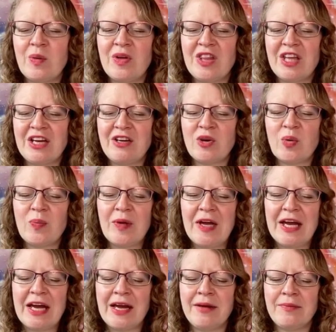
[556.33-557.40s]
within your
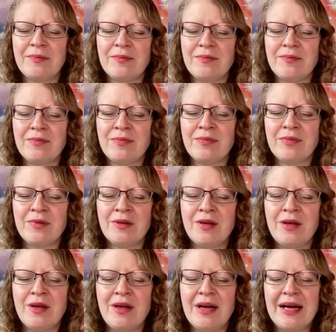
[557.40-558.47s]
being,
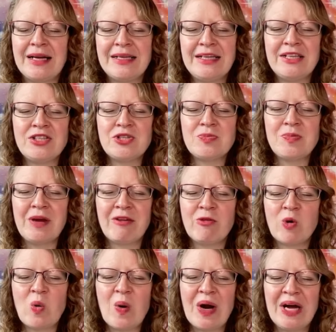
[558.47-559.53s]
and each may
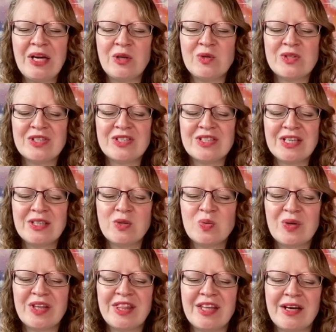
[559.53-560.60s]
require you to
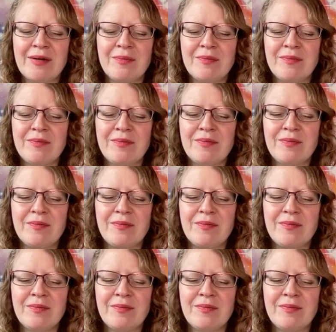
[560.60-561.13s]
sit with them